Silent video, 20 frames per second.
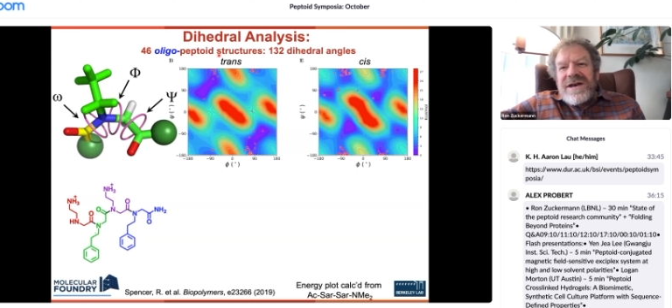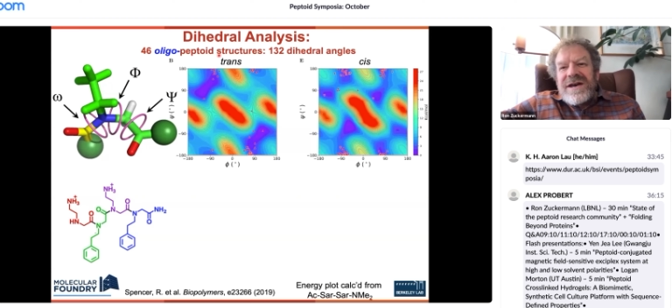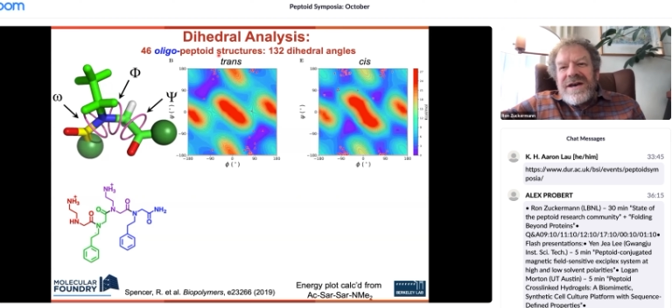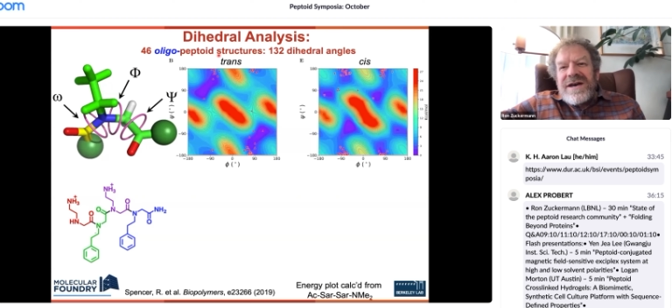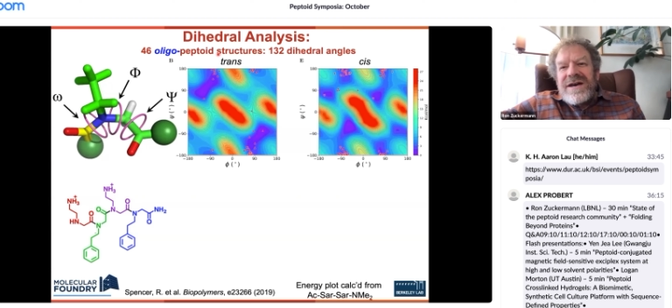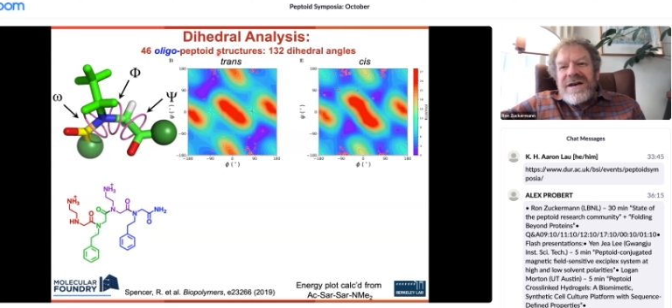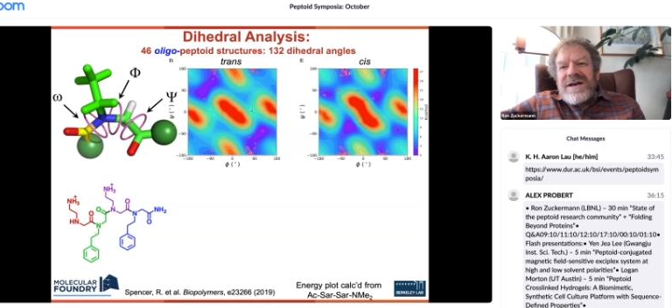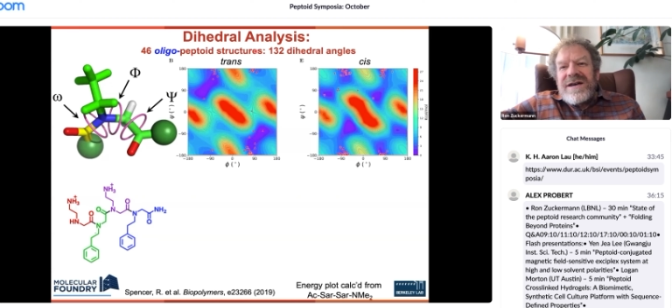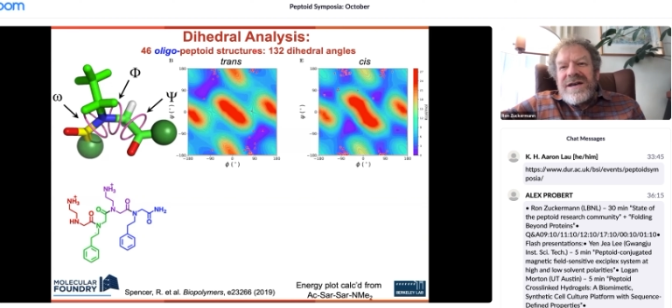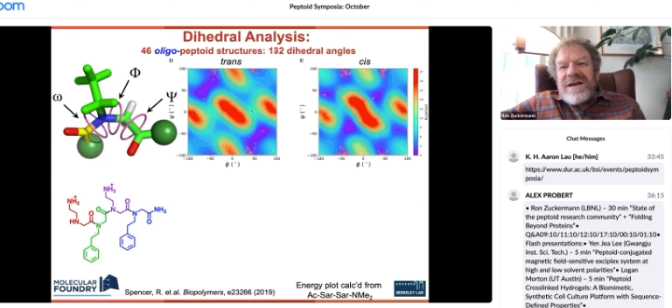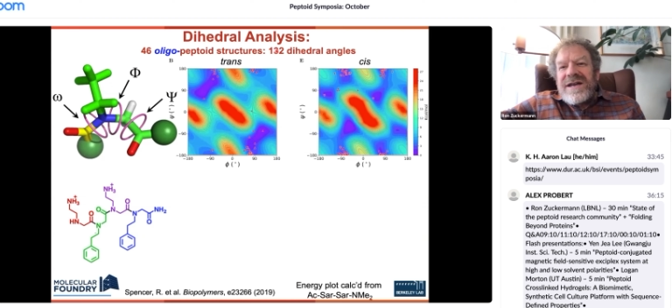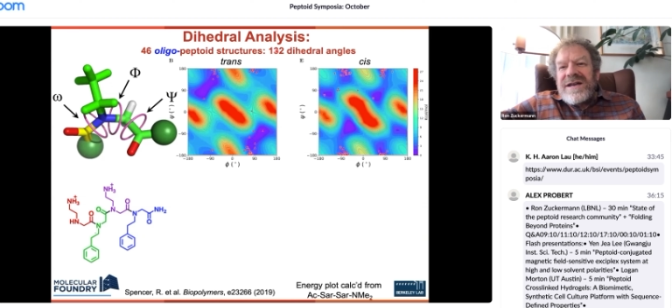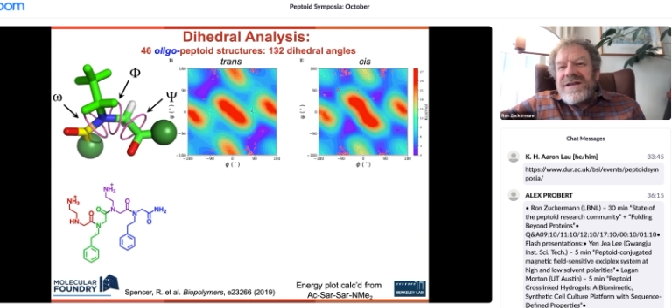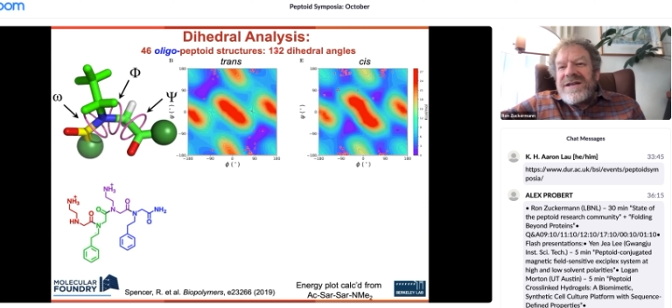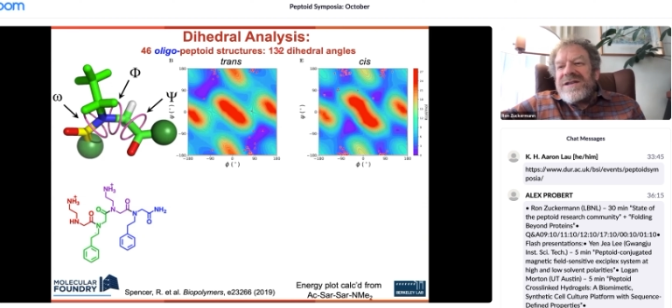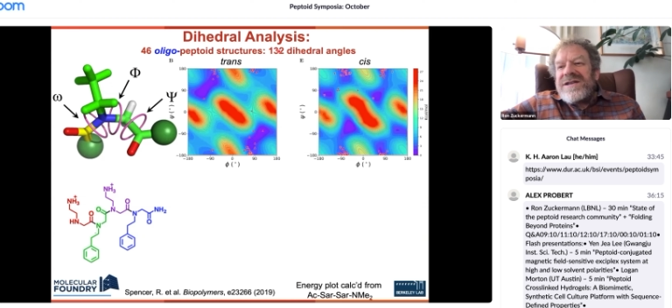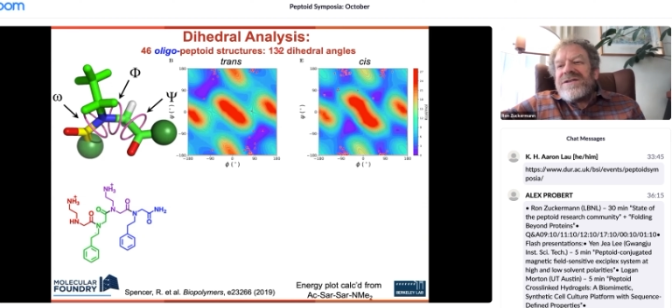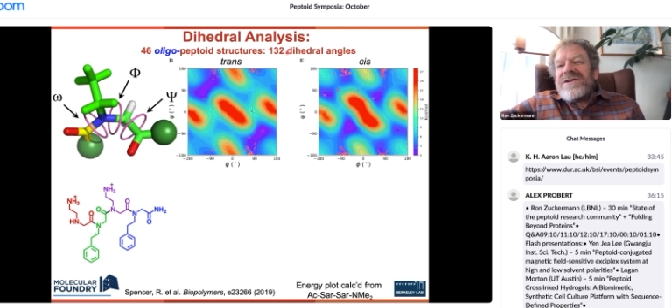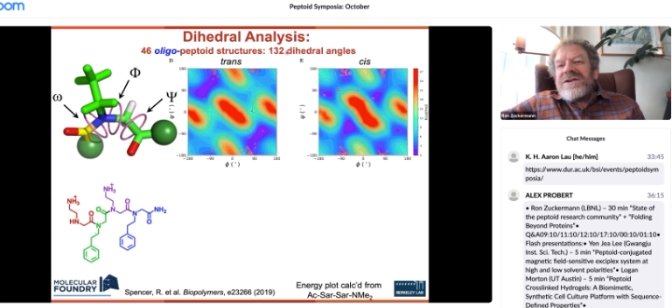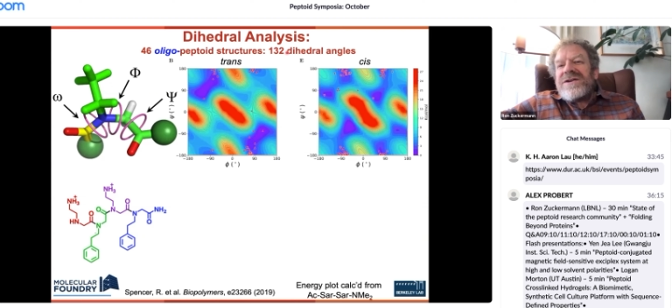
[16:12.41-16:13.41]
uh, and
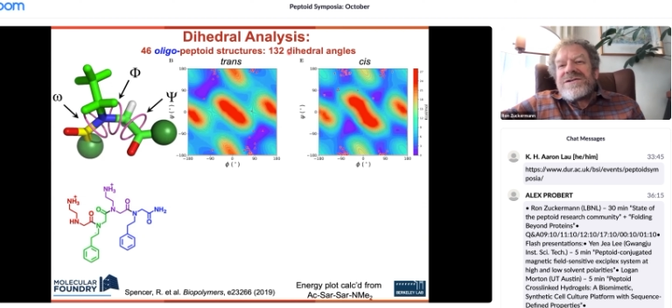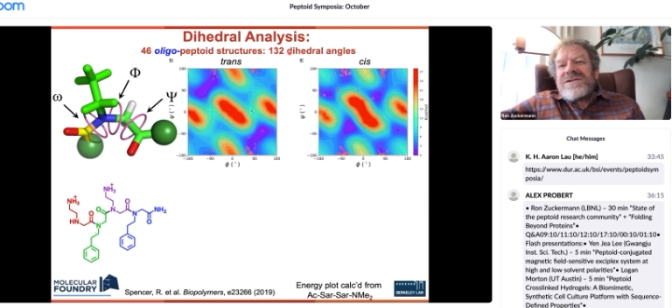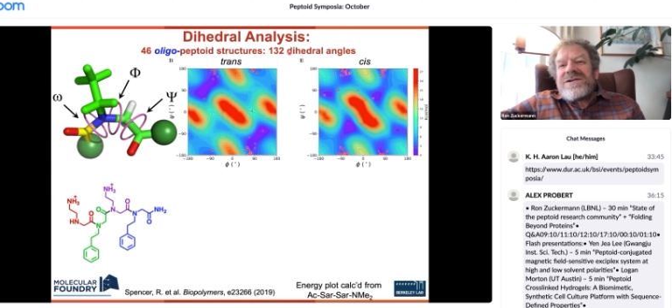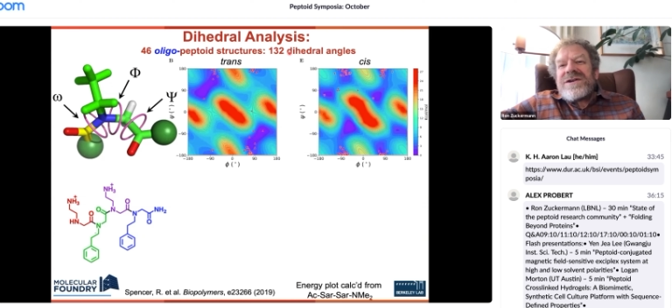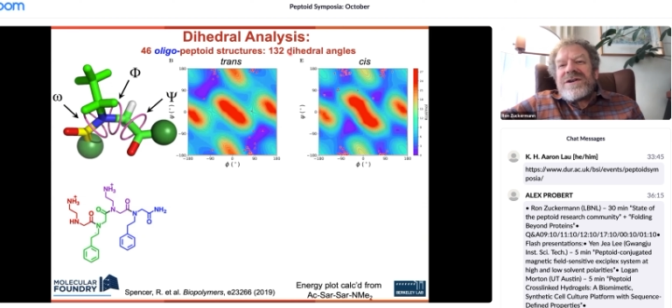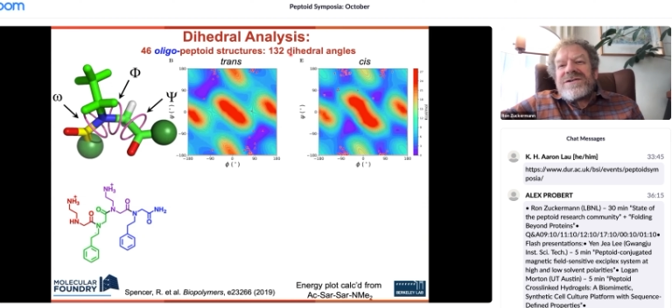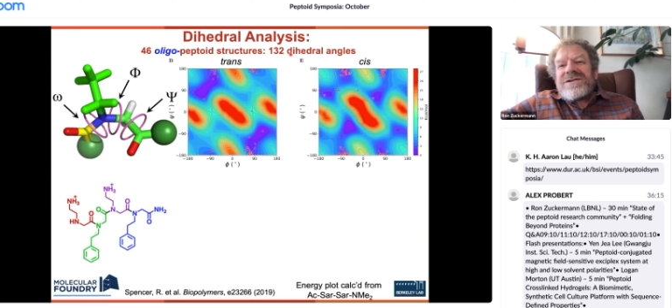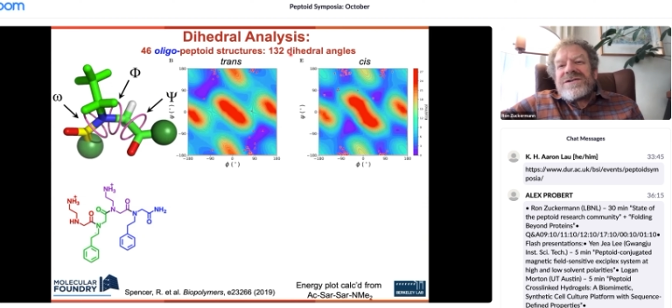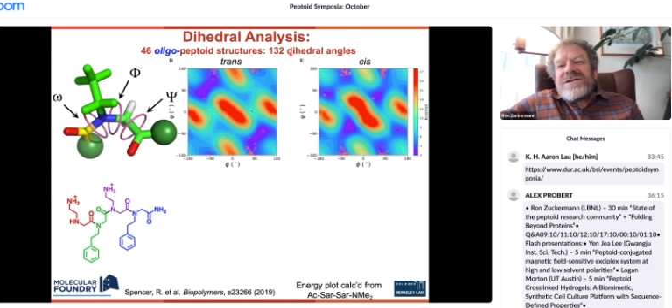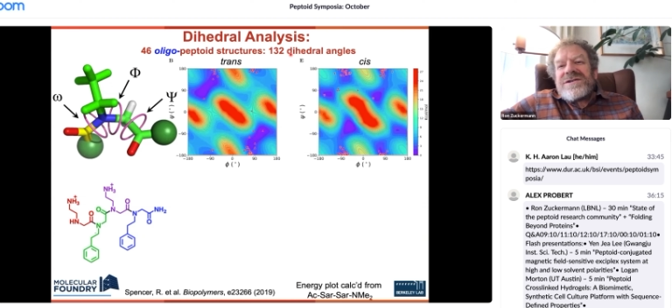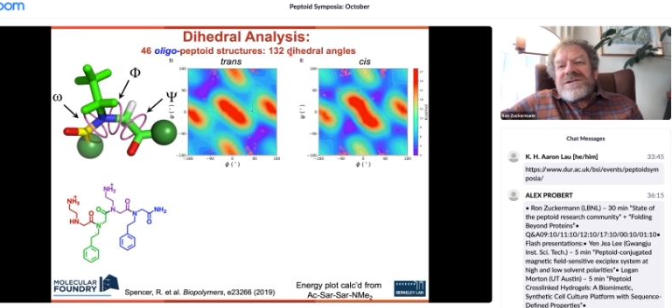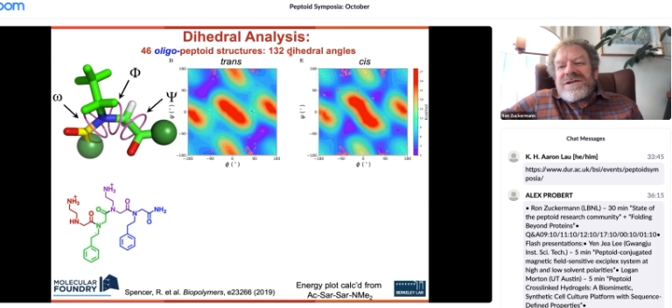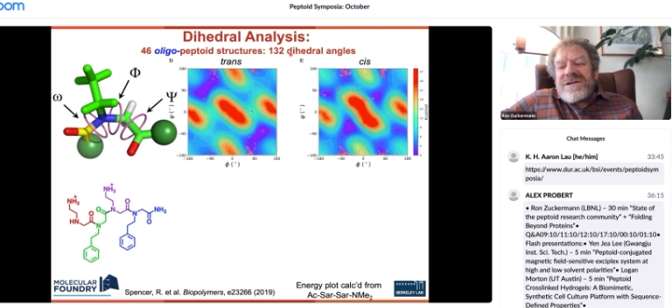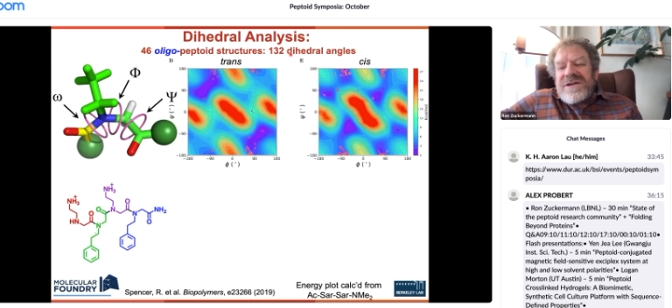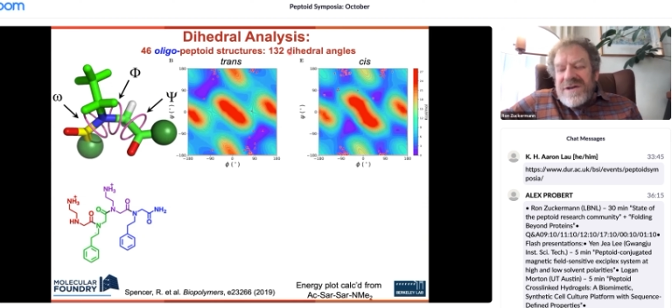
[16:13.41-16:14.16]
in those structures,